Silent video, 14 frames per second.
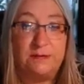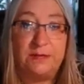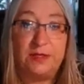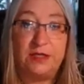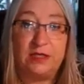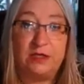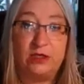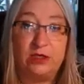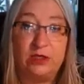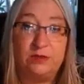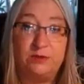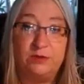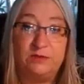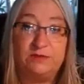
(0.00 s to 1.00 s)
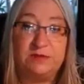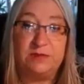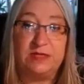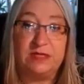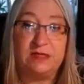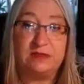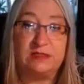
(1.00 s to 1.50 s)
but it could improve
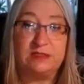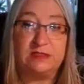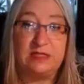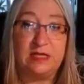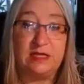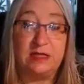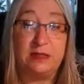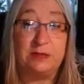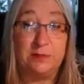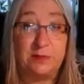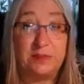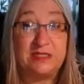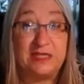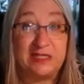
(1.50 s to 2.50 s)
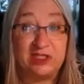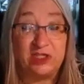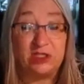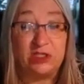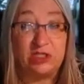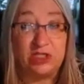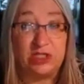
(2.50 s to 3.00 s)
somebody else's day and
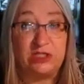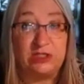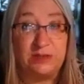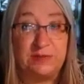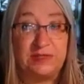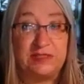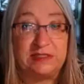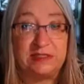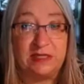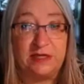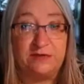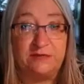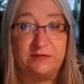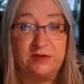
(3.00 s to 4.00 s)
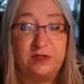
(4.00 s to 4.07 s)
potentially change somebody's life.